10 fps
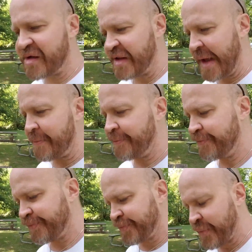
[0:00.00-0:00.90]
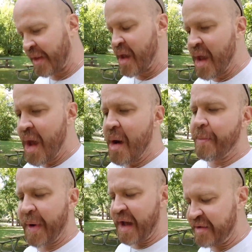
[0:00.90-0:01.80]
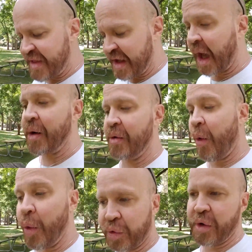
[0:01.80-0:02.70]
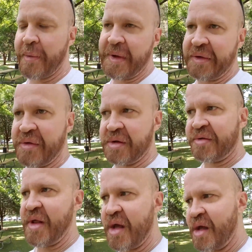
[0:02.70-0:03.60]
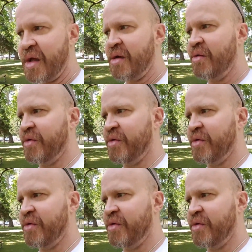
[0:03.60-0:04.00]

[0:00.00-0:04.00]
to them. But they got older. I mean, they